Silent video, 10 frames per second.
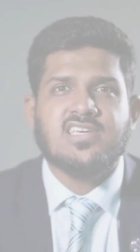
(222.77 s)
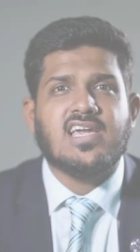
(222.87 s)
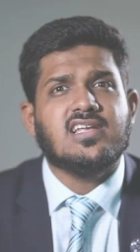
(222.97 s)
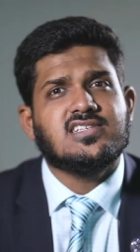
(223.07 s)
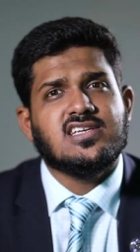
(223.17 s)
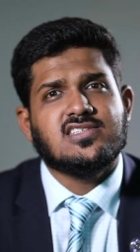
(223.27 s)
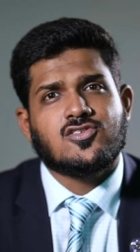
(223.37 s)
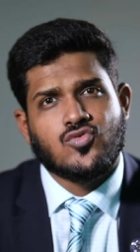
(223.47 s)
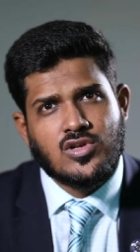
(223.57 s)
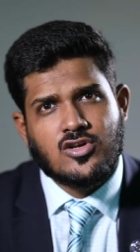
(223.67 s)
CILT is
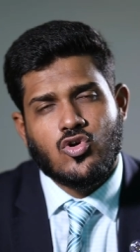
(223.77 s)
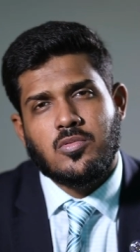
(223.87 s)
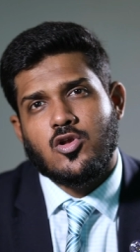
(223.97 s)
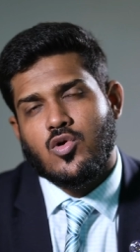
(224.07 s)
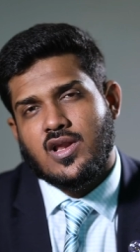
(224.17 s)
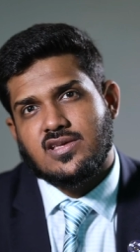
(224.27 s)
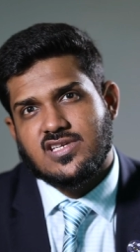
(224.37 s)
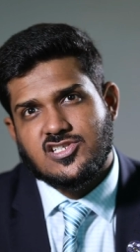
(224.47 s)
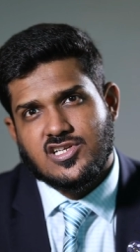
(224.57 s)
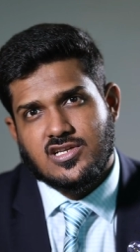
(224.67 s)
a truly global
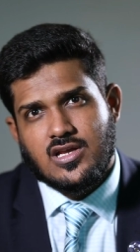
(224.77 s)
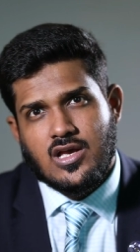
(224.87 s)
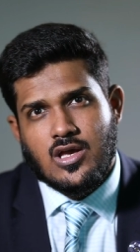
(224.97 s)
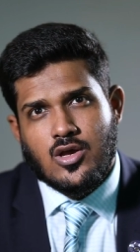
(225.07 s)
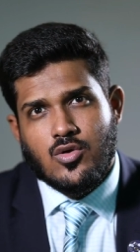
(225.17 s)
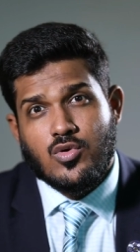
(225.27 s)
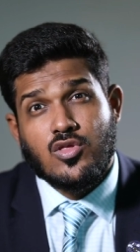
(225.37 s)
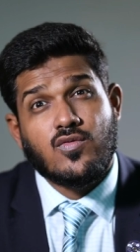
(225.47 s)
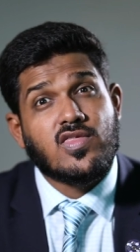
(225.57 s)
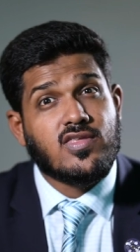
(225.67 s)
organization
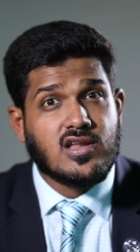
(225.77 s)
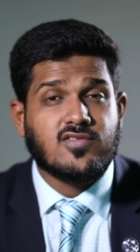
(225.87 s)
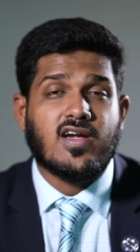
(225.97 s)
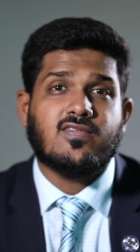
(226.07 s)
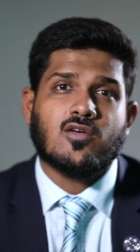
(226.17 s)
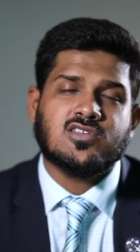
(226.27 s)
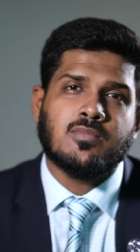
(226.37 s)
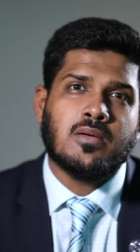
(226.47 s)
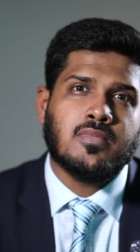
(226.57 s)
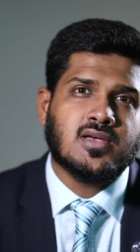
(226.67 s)
with over
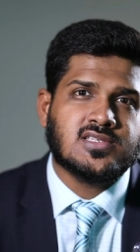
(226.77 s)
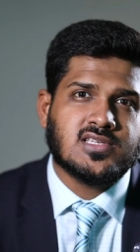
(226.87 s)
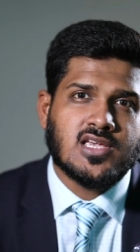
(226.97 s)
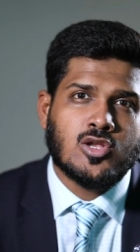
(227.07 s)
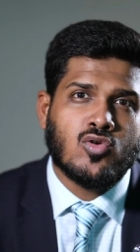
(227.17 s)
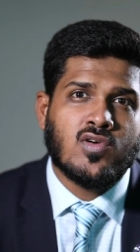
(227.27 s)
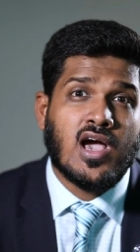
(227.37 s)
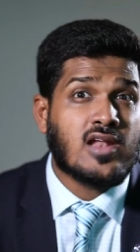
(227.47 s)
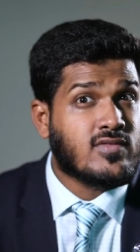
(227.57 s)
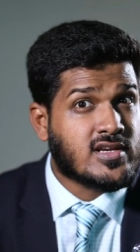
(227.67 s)
35,000 members in over
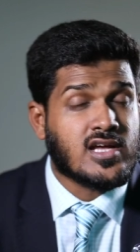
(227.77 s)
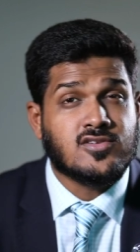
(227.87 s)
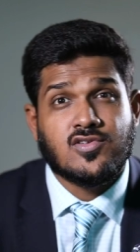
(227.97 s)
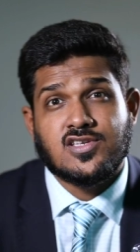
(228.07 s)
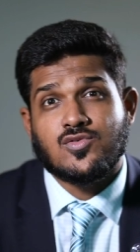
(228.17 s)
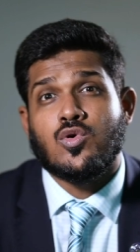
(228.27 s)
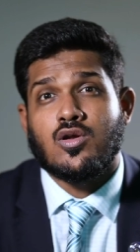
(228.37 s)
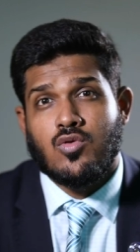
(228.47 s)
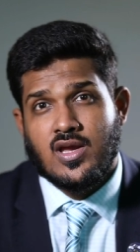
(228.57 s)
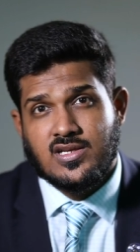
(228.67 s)
100 countries
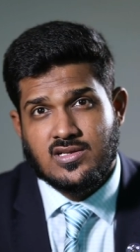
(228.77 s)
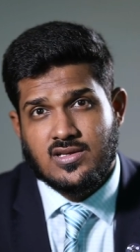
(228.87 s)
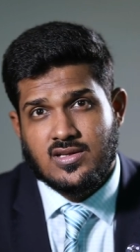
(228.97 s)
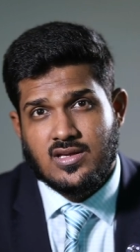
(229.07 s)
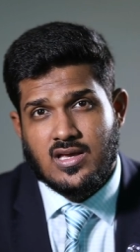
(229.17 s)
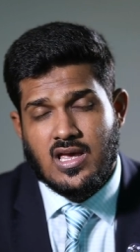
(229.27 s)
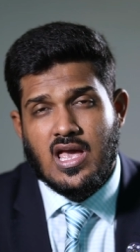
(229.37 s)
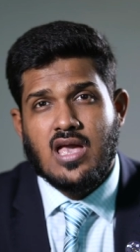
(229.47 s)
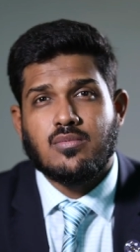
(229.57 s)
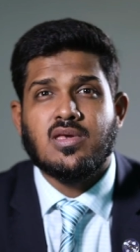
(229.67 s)
worldwide.
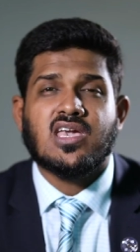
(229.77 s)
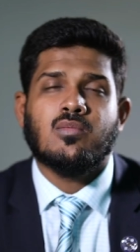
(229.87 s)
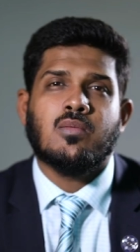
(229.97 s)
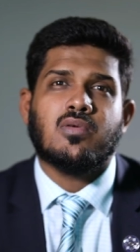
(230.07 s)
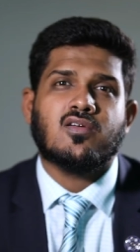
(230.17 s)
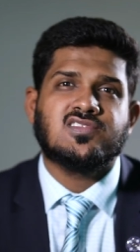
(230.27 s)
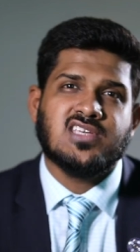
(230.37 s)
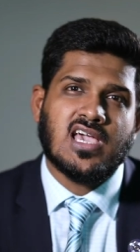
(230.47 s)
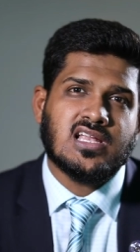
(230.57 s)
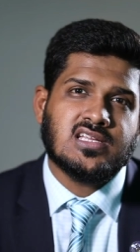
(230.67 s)
Being a member of
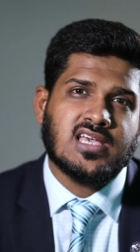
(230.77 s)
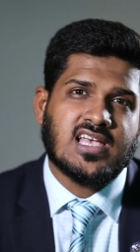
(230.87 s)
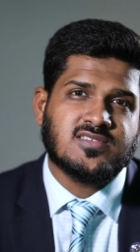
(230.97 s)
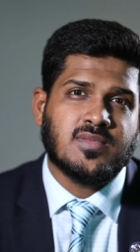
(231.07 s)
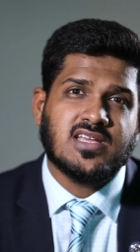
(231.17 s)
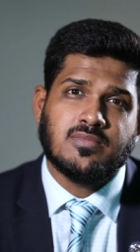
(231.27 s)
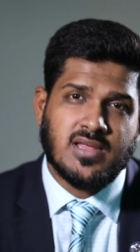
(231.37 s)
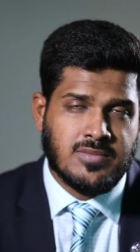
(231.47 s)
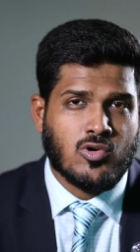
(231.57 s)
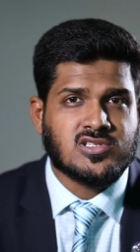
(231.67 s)
CILT has made
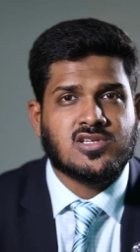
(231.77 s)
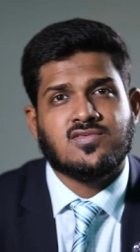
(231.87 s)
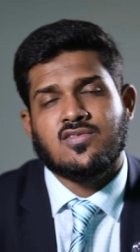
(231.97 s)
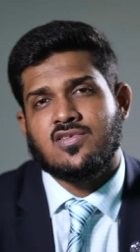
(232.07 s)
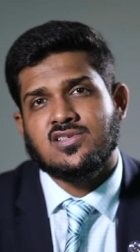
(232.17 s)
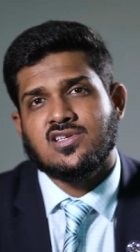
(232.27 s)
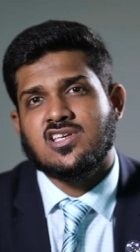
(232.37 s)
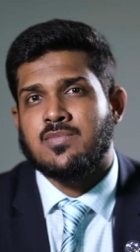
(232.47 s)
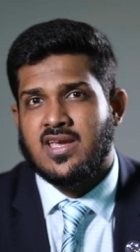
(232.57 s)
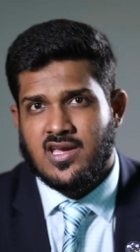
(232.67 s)
many positive
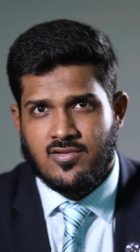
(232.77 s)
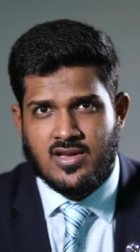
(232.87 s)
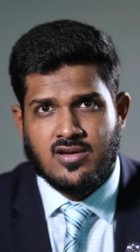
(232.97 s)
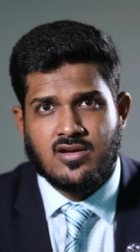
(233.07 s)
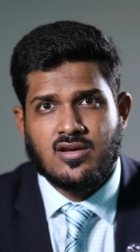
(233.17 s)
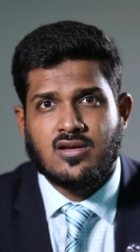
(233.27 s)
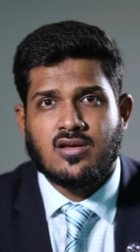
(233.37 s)
differences in my career.